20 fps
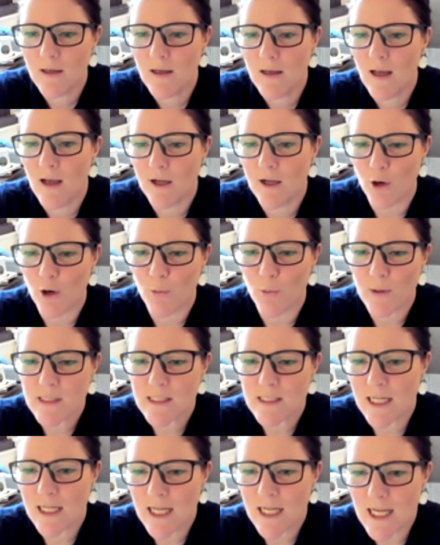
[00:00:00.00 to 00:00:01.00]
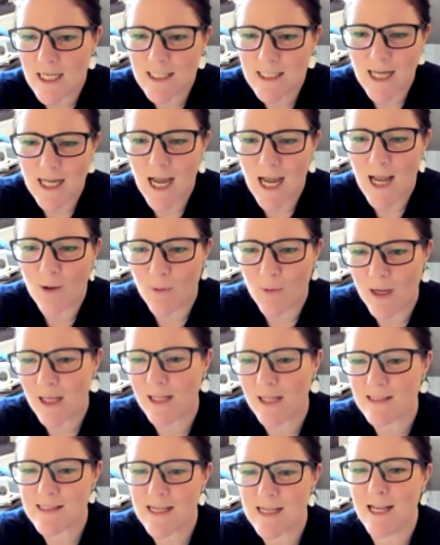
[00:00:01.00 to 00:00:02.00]
You know, we're sitting here today and we
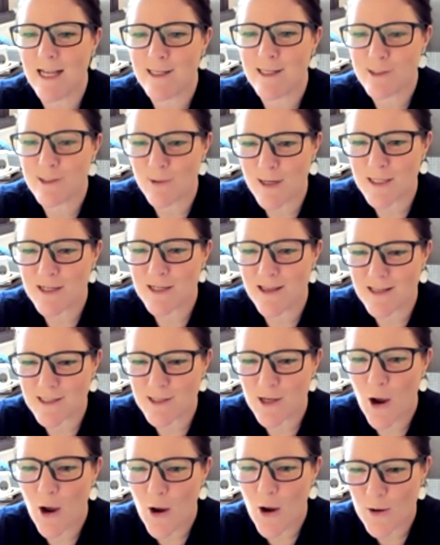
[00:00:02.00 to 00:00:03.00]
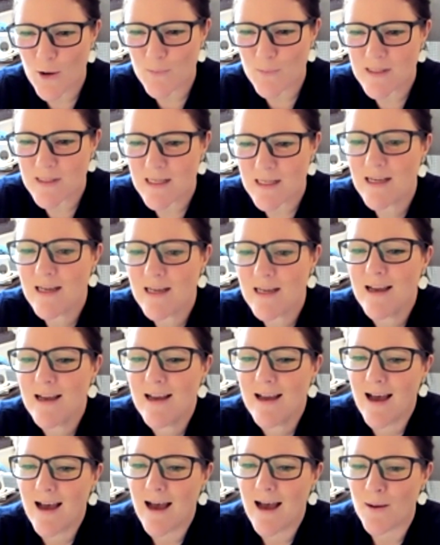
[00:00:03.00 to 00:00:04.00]
can see into each other's homes.
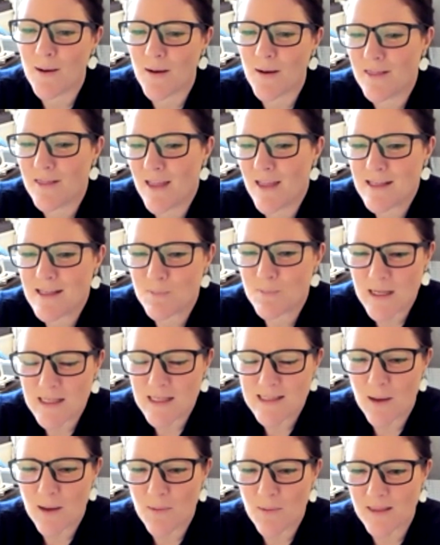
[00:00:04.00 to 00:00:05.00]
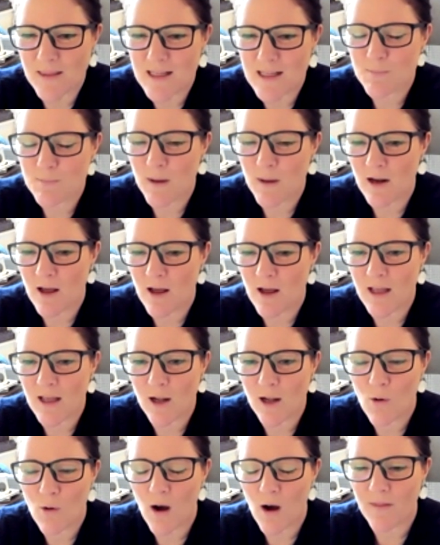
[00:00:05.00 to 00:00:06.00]
That's been something that's been, I
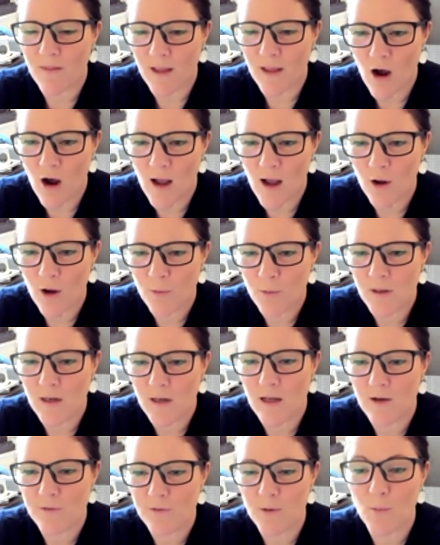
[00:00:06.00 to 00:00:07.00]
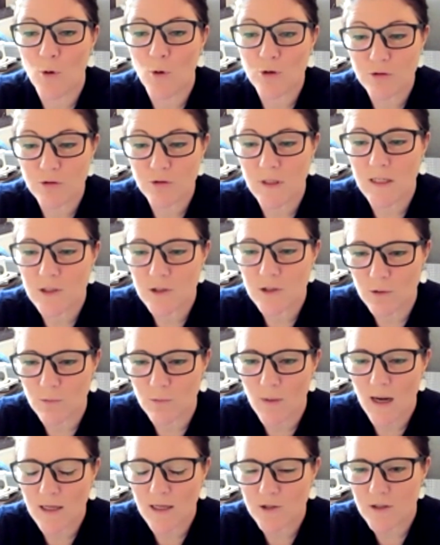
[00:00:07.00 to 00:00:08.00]
think, quite the eye-opener for more traditional
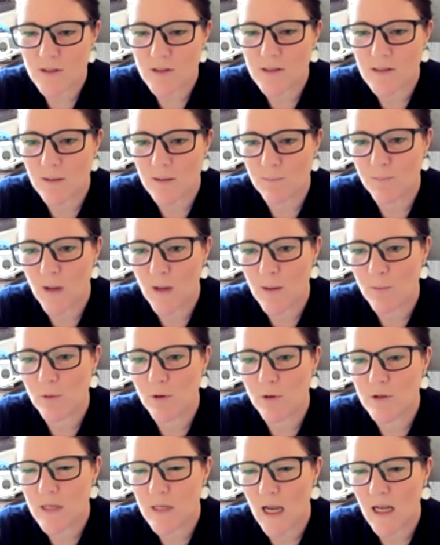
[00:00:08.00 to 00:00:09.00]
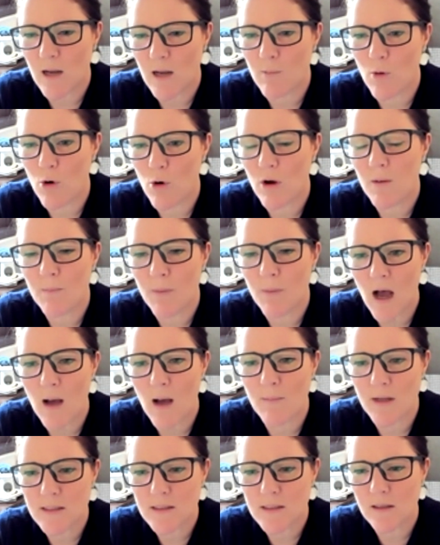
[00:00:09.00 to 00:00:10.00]
managers and people who take a more
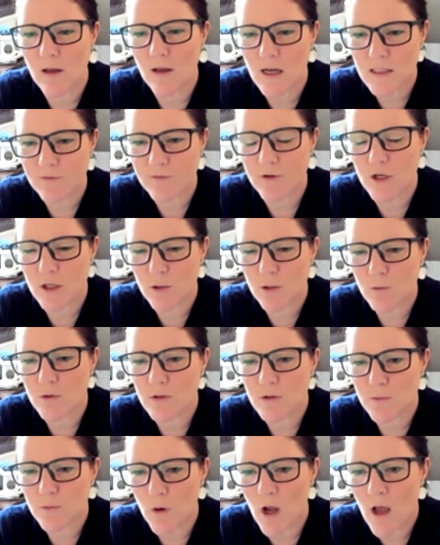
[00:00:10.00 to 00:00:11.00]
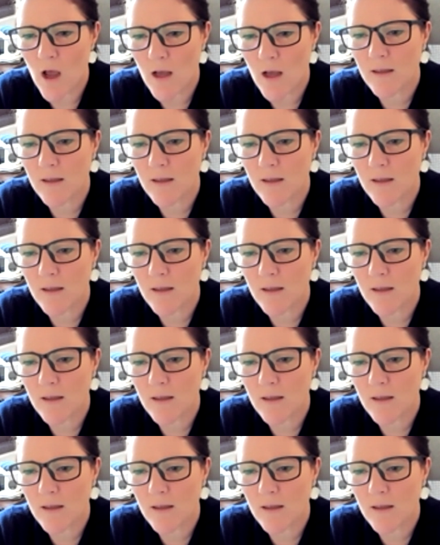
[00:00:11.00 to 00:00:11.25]
compartmentalised view towards work.